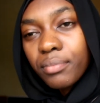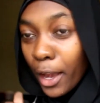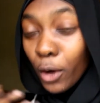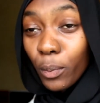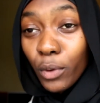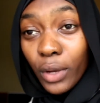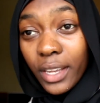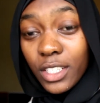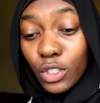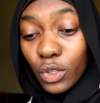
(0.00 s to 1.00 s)
I hope you
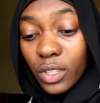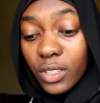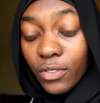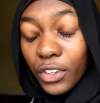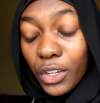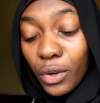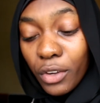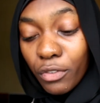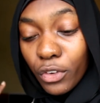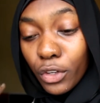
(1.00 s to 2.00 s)
guys enjoy this video.
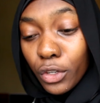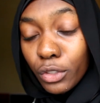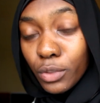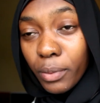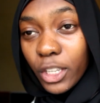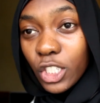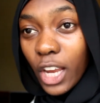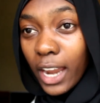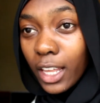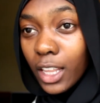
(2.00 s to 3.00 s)
If you're new to my
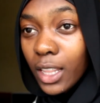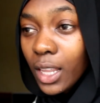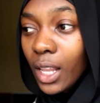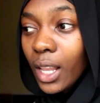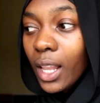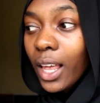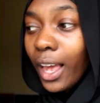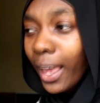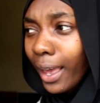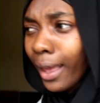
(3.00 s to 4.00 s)
channel,
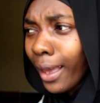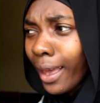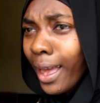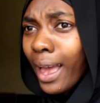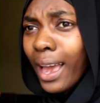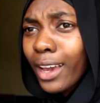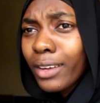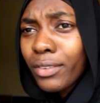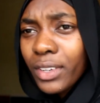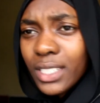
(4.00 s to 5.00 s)
I
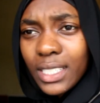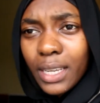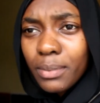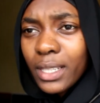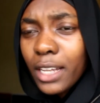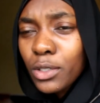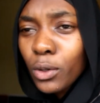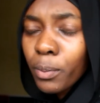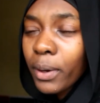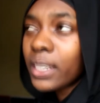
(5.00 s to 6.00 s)
even skipped that
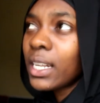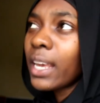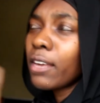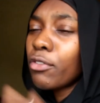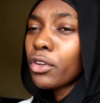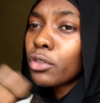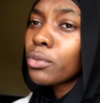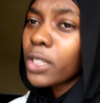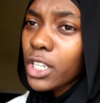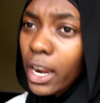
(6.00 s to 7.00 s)
whole part. Like, if you're new
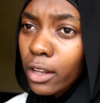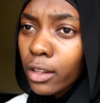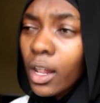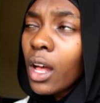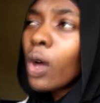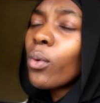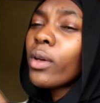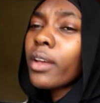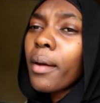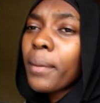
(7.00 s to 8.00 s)
to my channel,
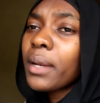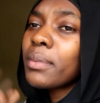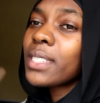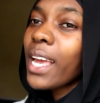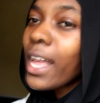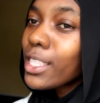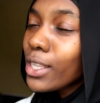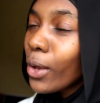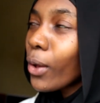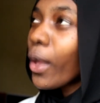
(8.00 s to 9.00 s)
welcome, my name is
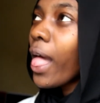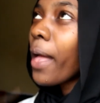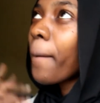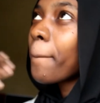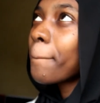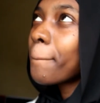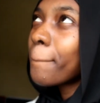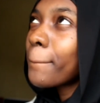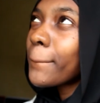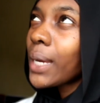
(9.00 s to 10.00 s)
Kadzo.
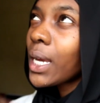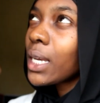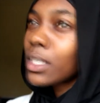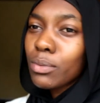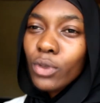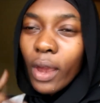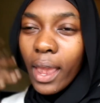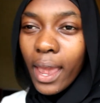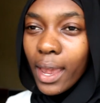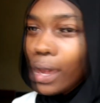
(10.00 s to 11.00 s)

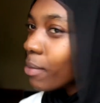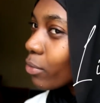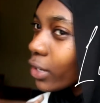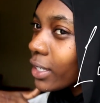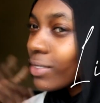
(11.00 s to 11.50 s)
Subscribe.